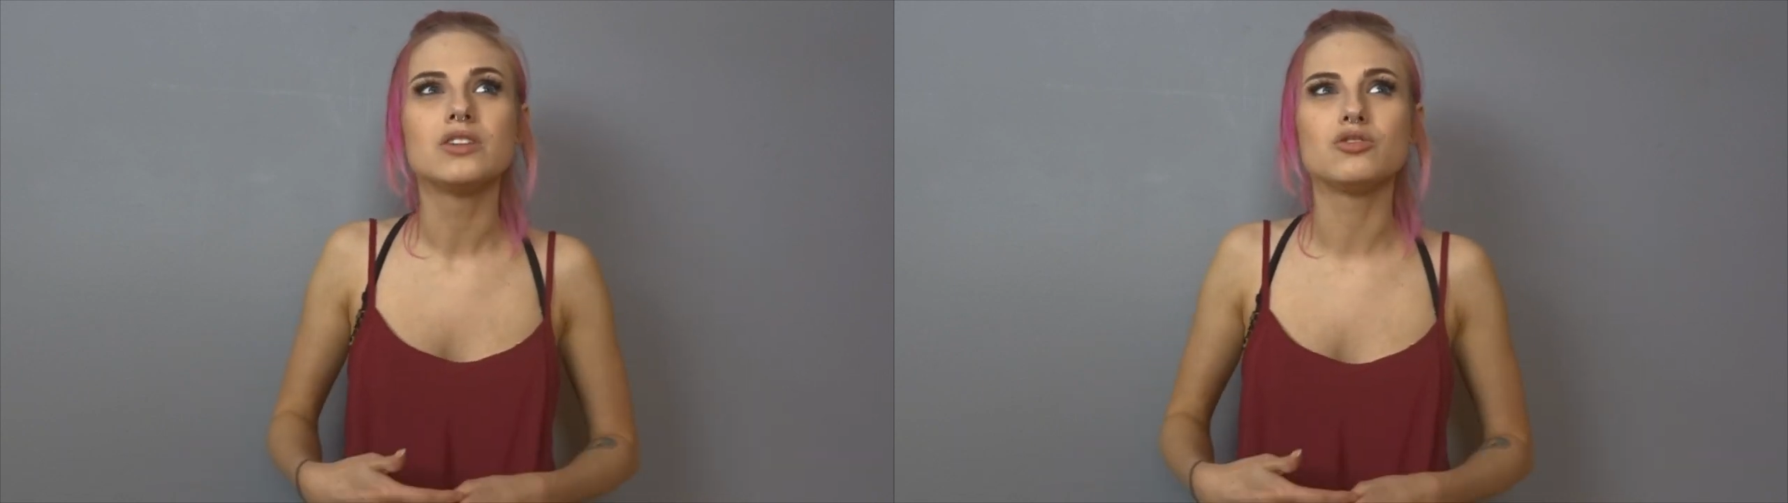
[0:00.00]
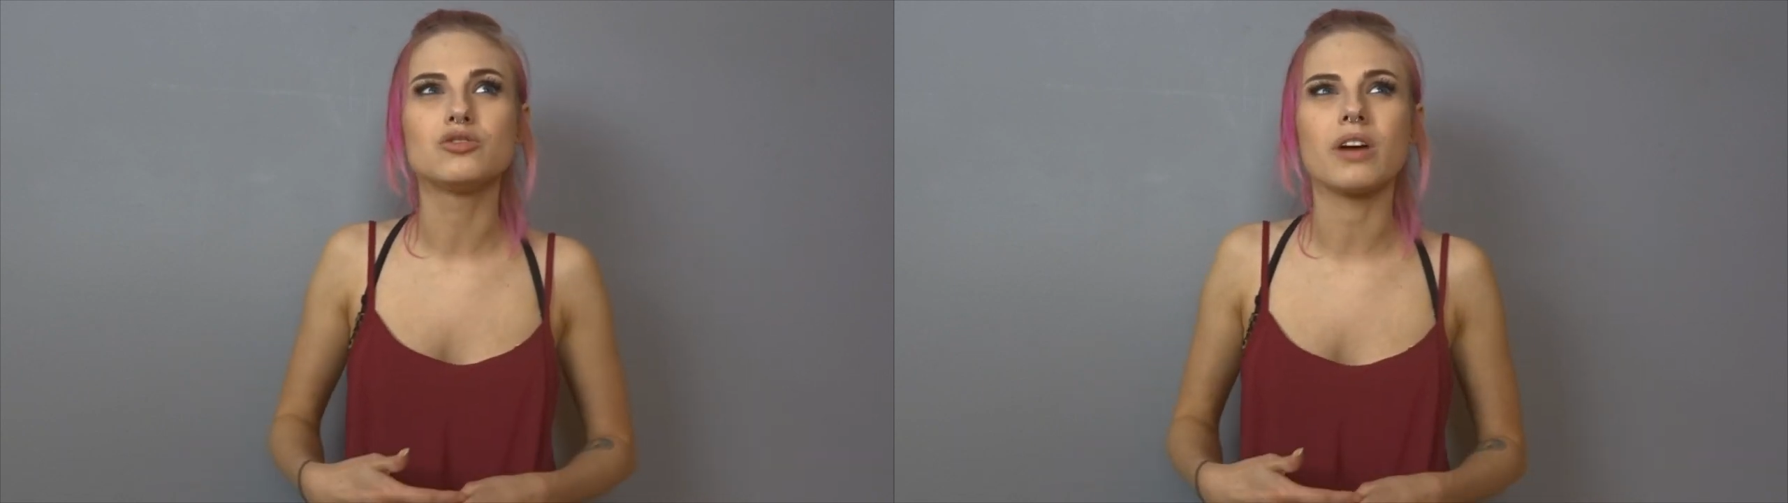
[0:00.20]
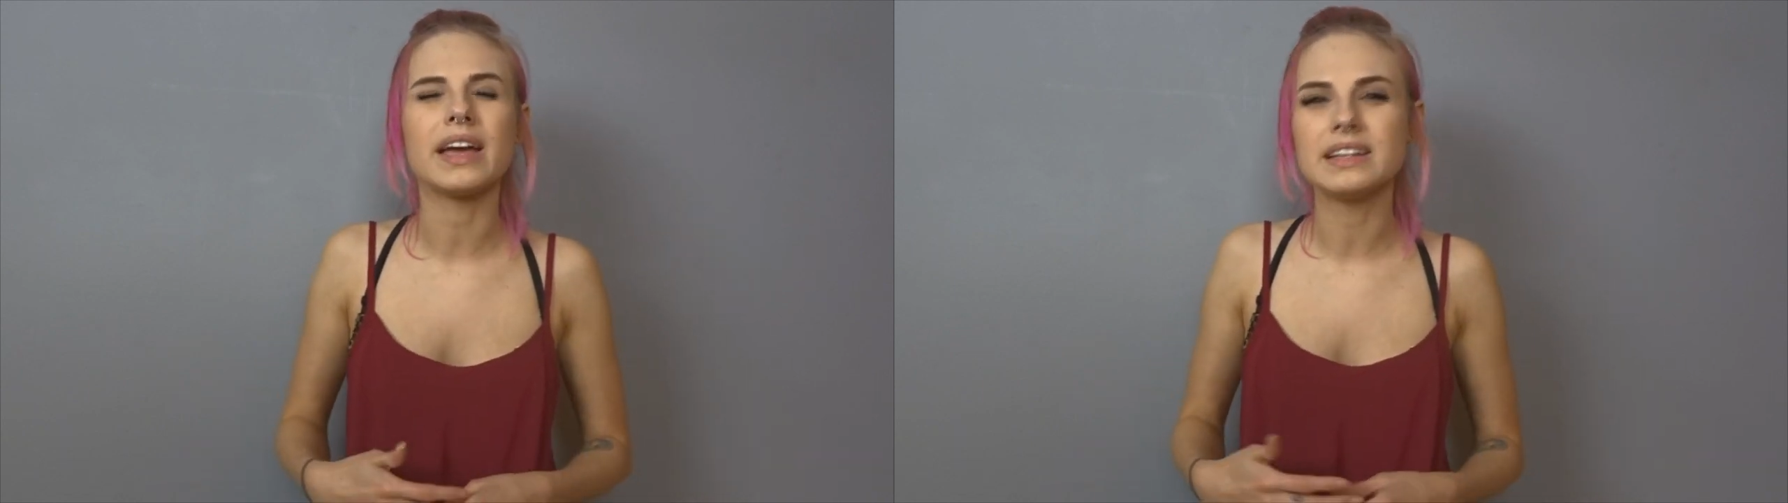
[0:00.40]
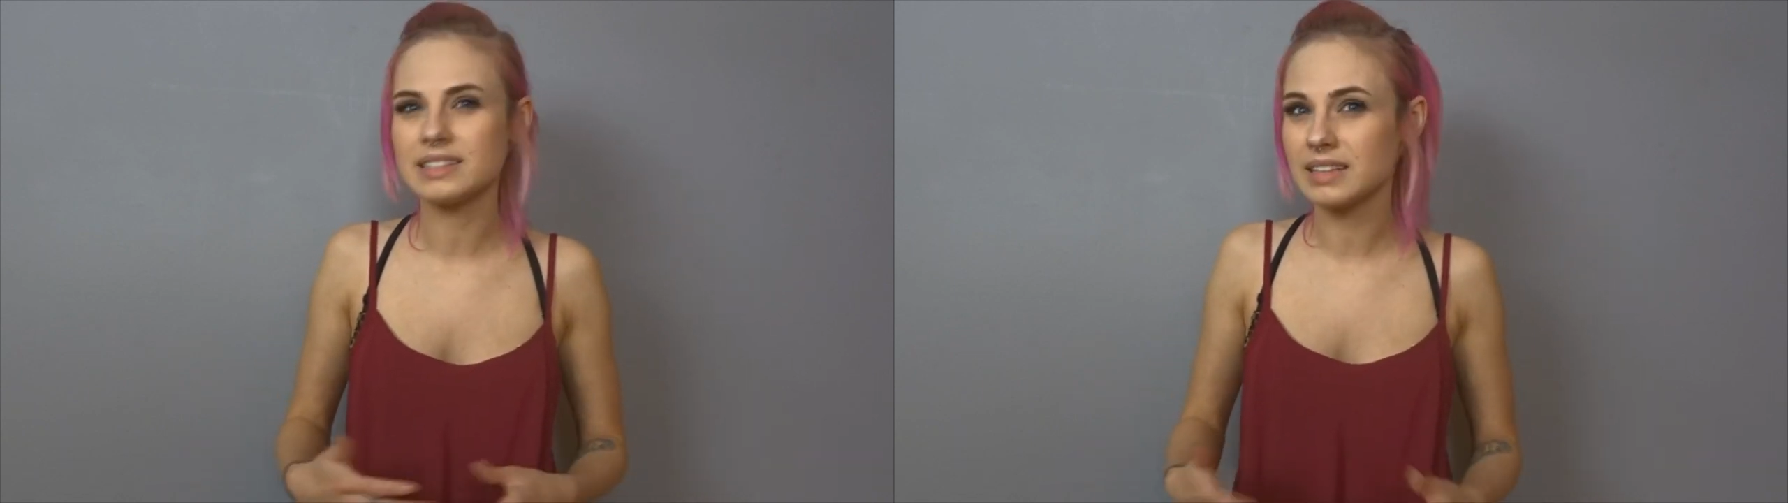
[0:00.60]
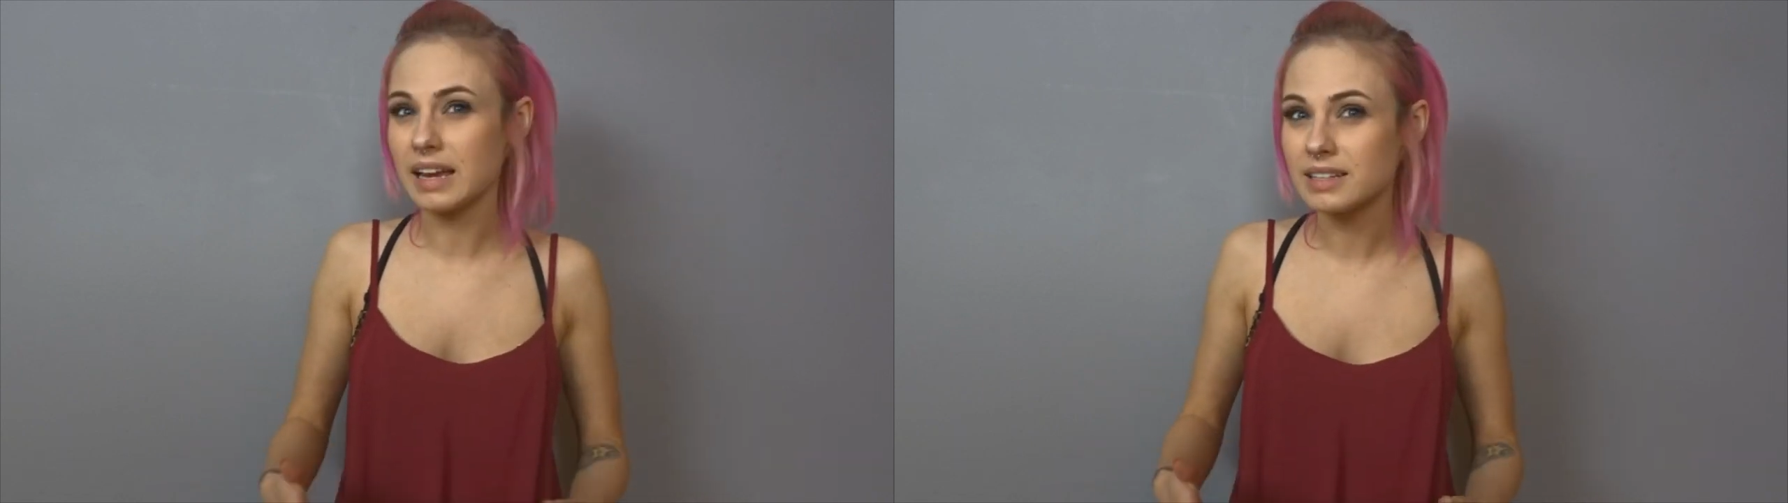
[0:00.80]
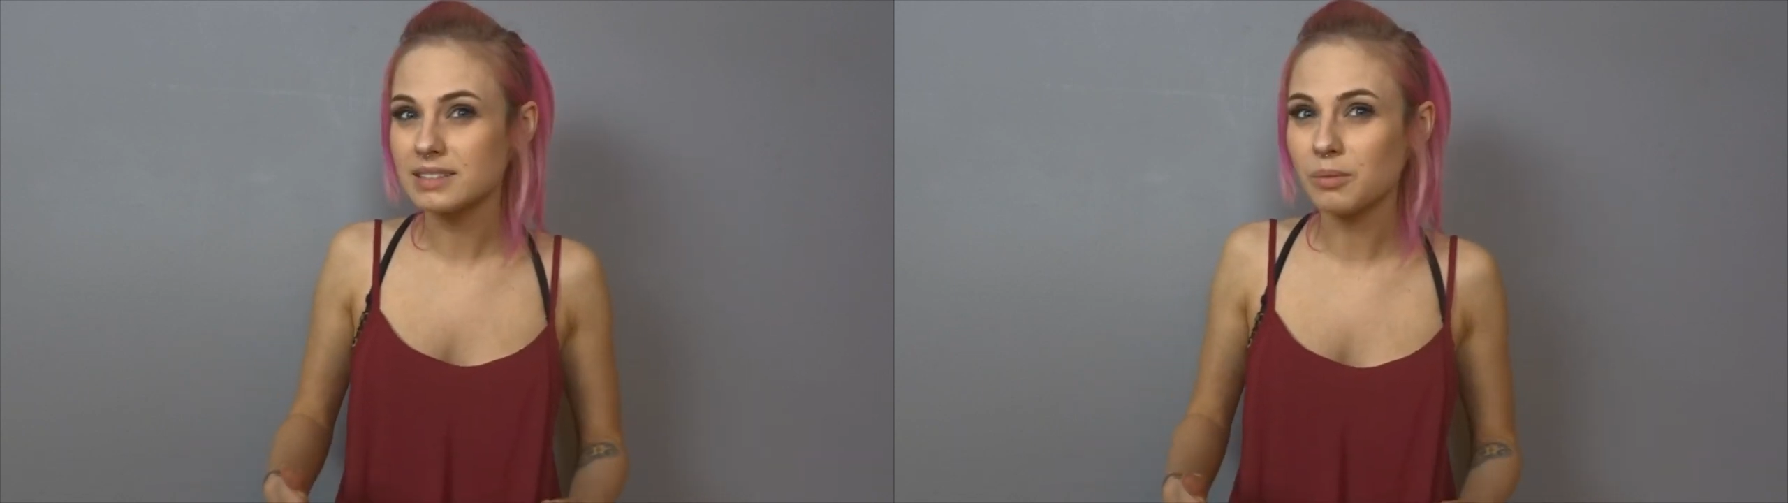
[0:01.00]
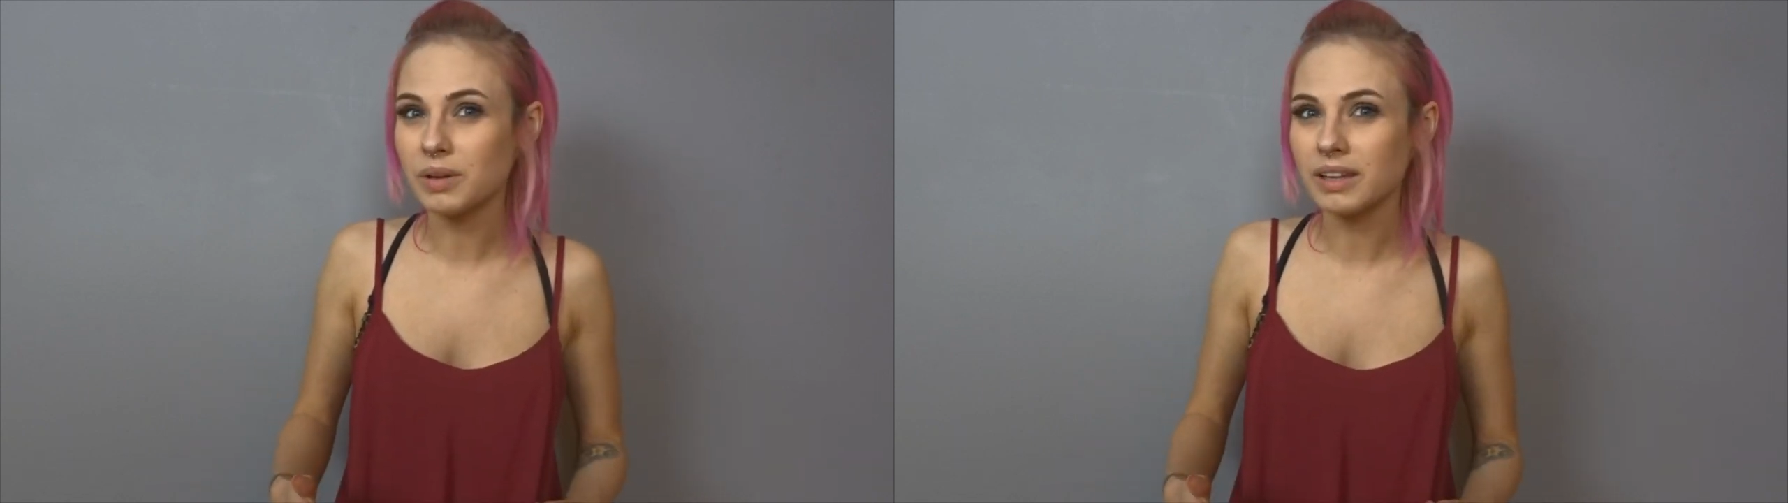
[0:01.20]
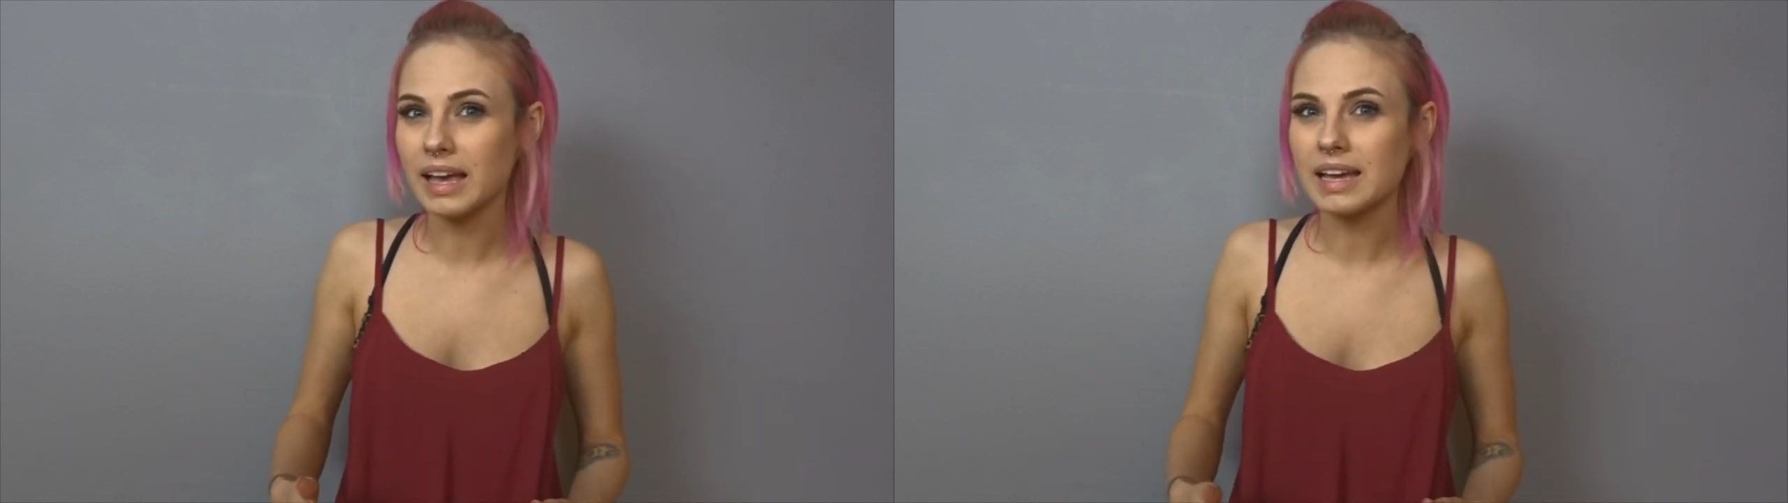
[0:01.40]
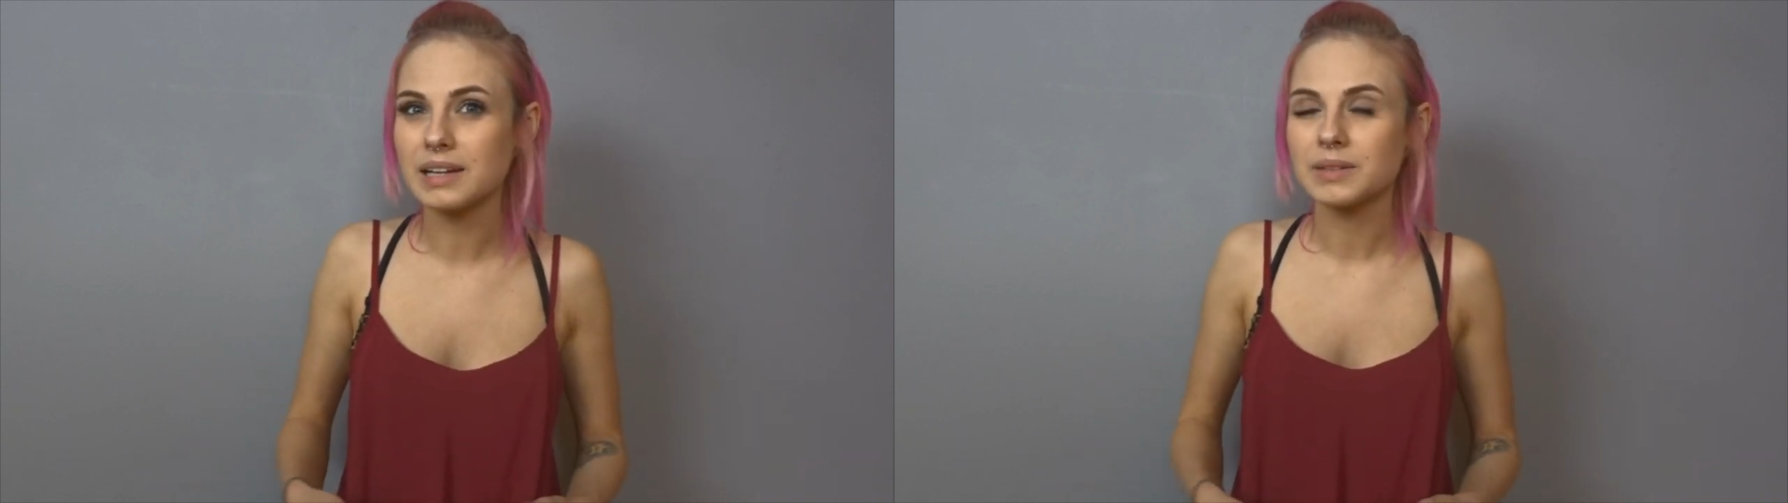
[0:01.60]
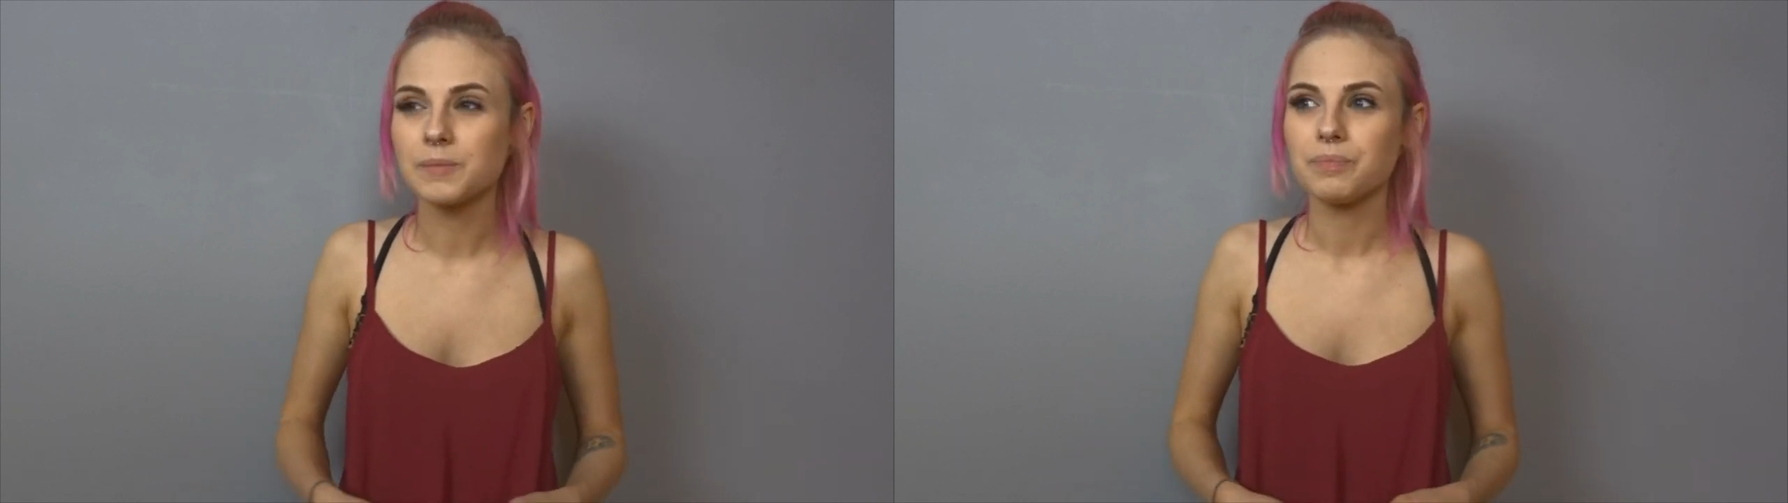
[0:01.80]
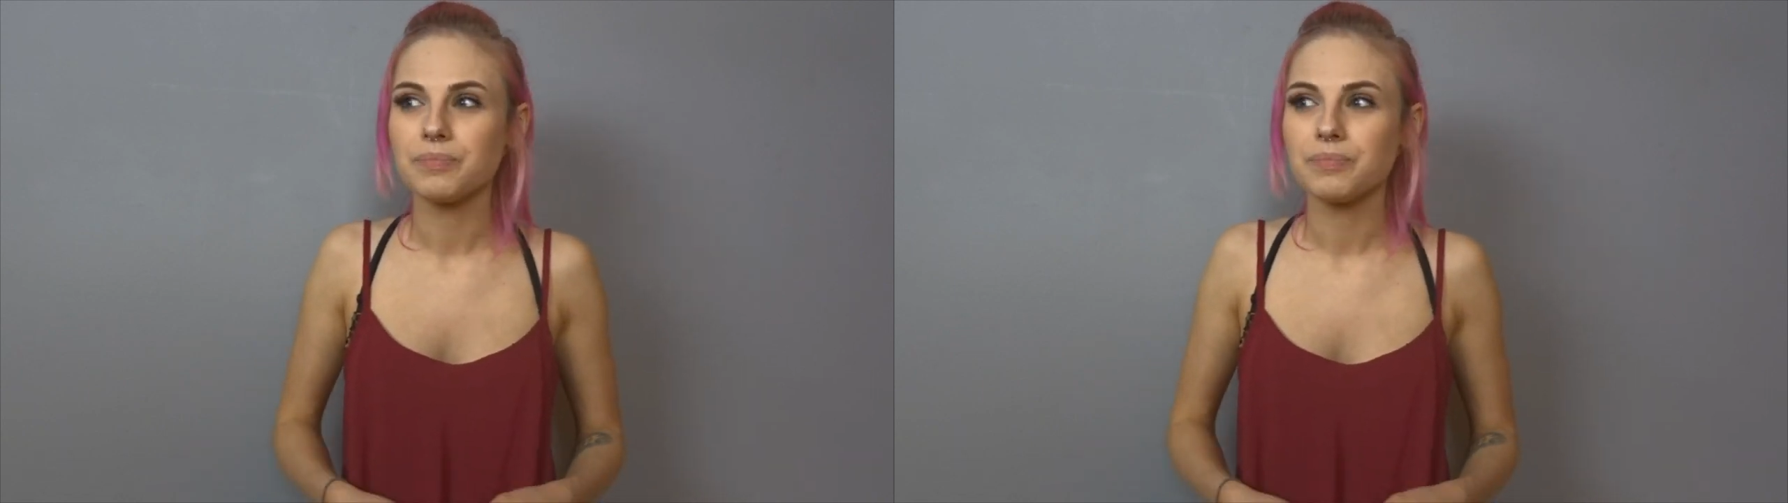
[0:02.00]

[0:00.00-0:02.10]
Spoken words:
to try and say to someone, like,